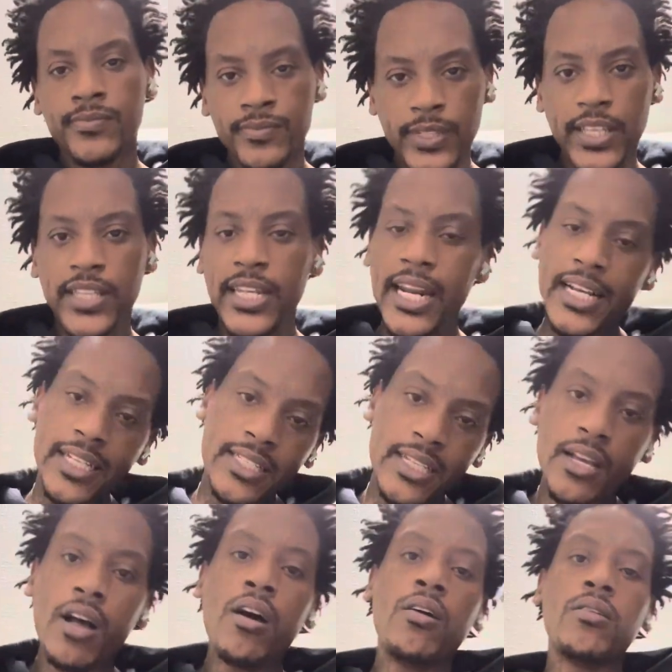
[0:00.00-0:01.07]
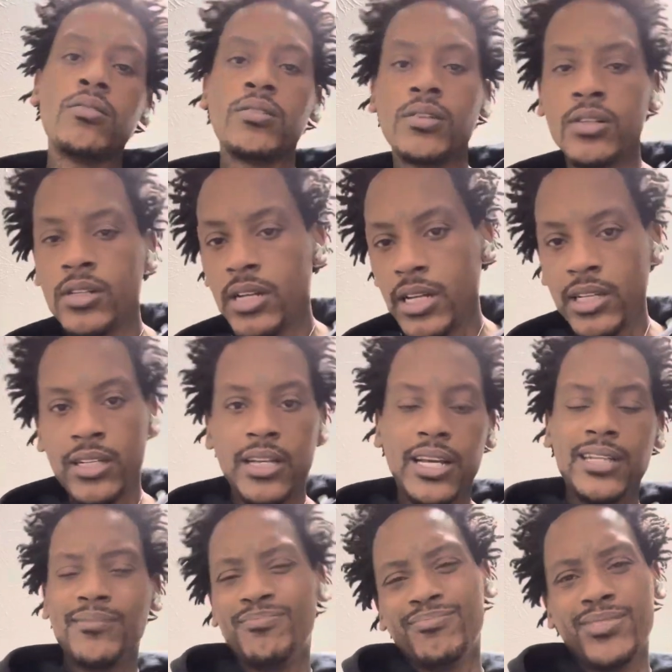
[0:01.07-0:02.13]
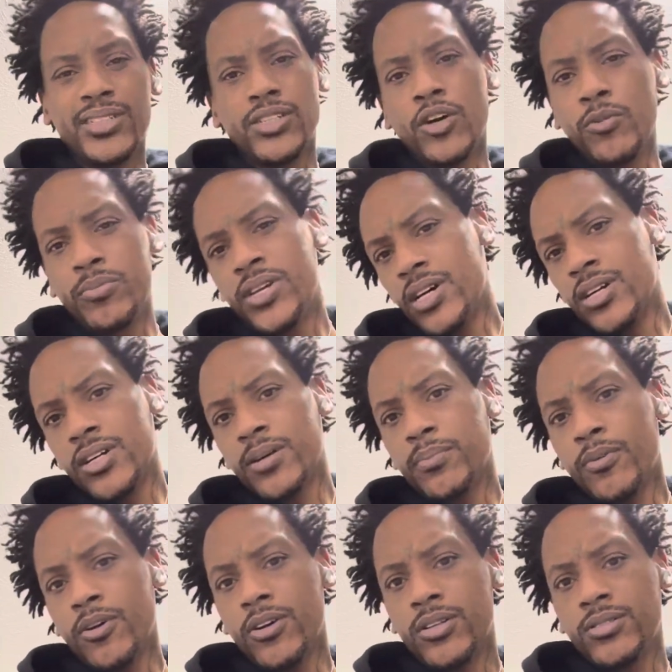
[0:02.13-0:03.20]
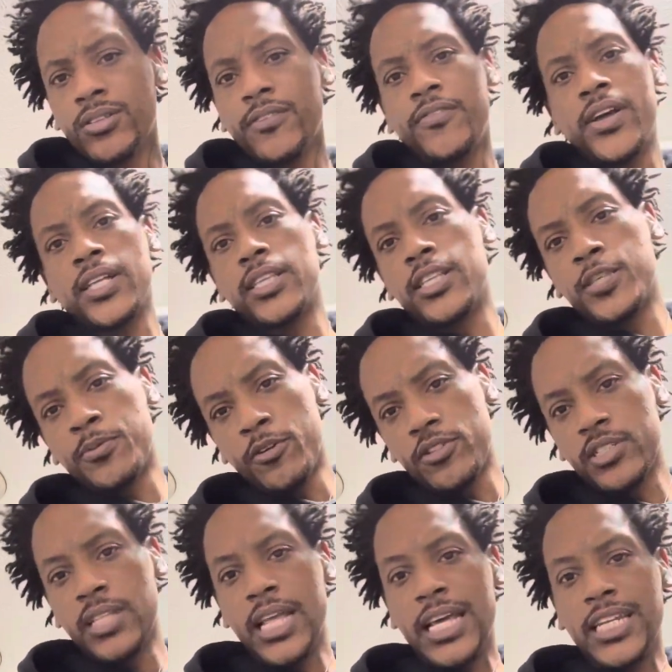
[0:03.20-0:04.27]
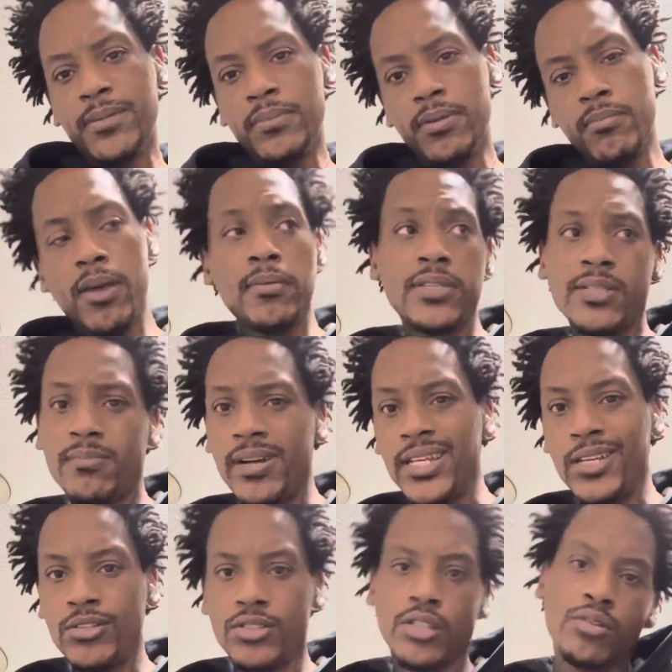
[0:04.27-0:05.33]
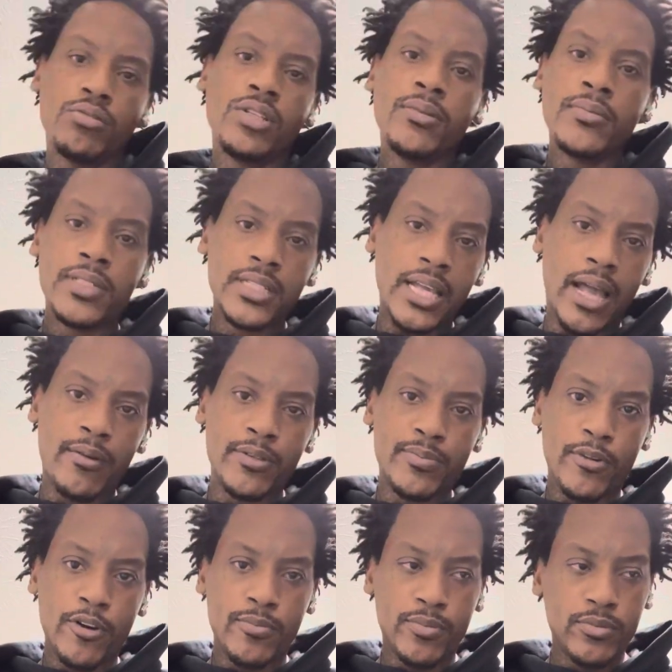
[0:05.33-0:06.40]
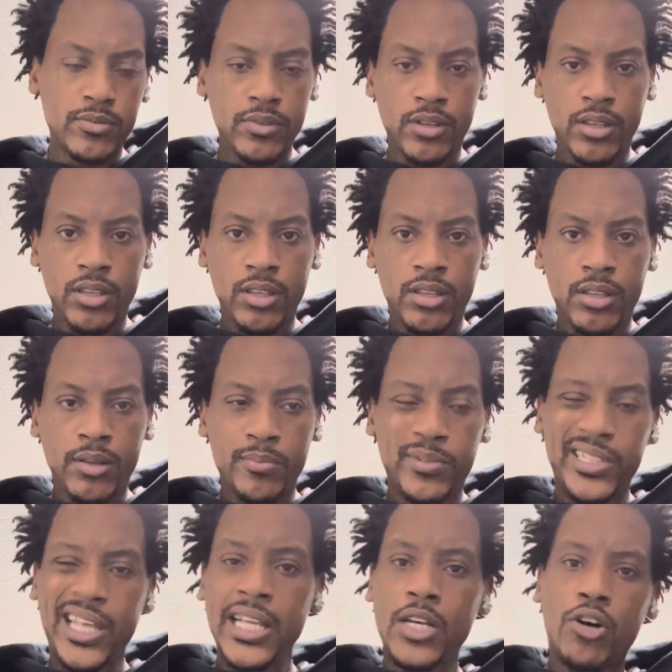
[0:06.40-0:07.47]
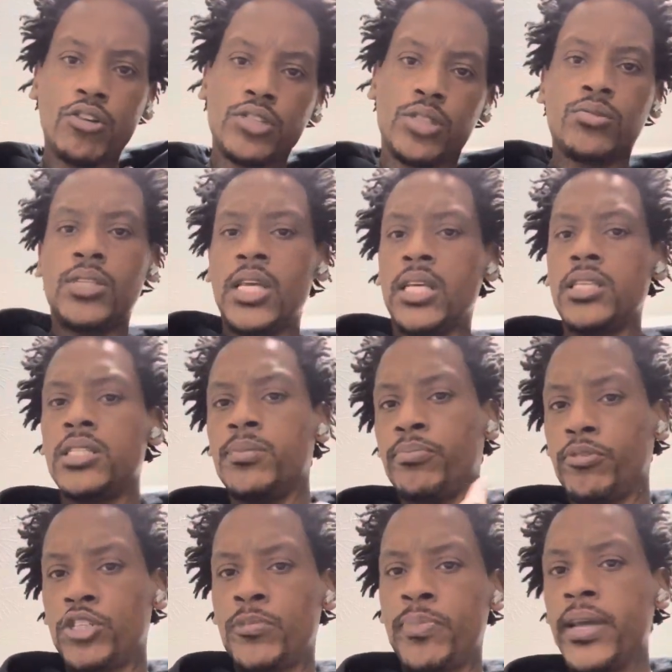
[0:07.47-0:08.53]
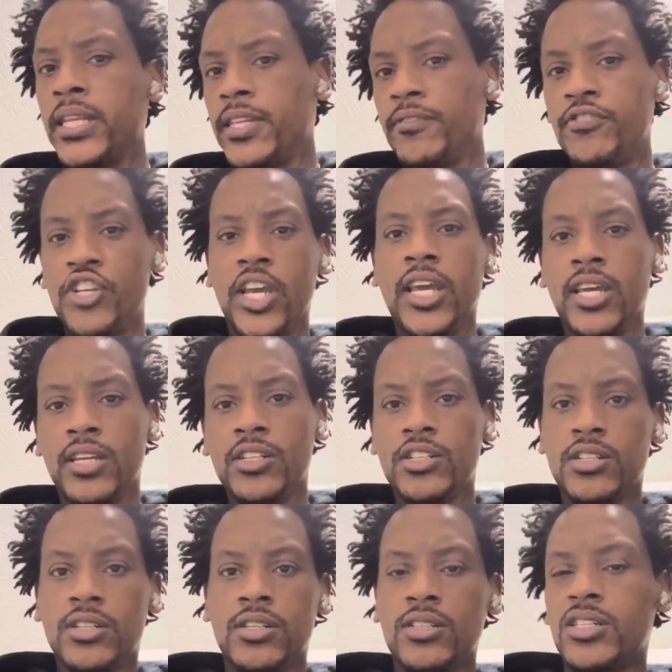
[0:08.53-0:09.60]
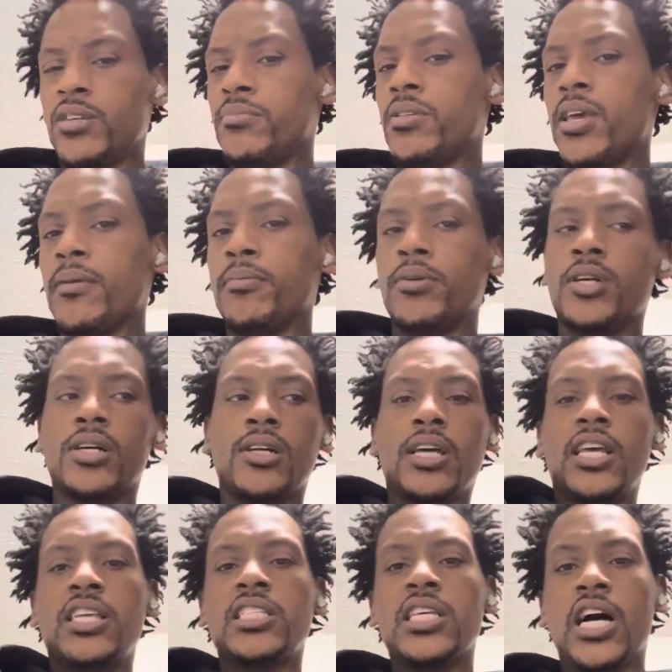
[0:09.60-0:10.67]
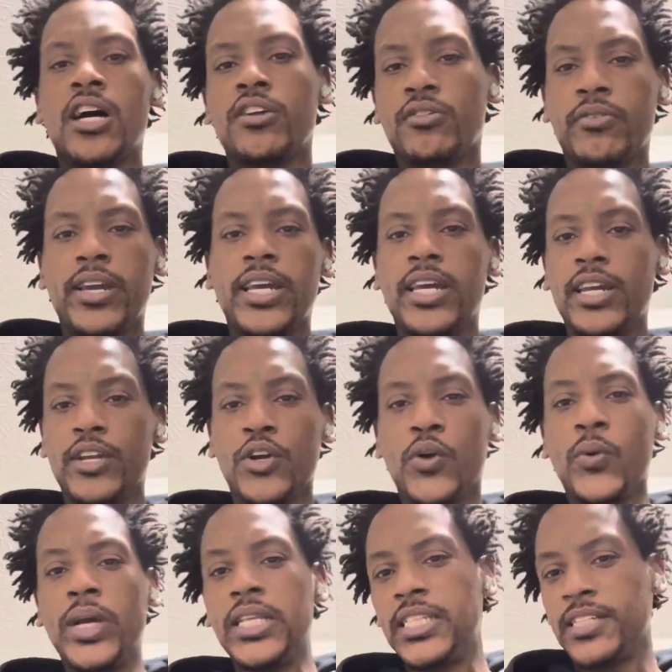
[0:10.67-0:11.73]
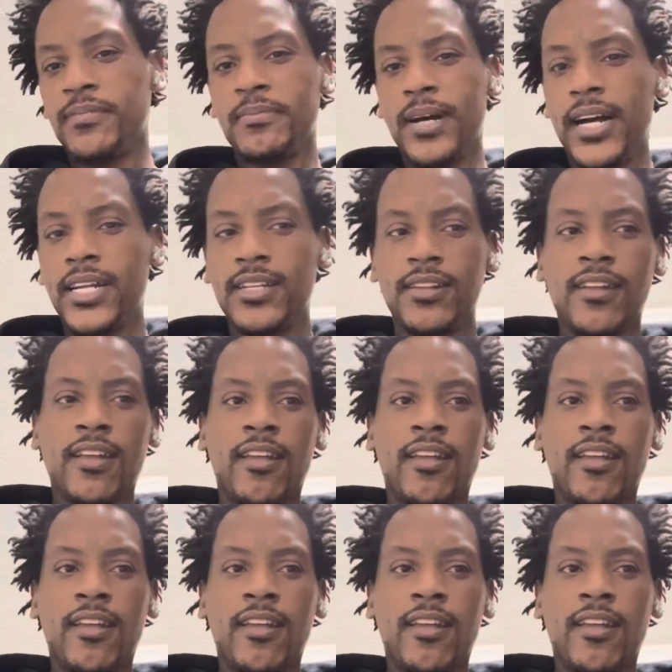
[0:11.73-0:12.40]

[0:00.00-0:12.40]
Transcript: And then I can say, oh, but don't be hung up on the fact that this person lied to you. Maybe somebody else told them the sky was purple. But that also takes perspective change to be able to exonerate and acquit somebody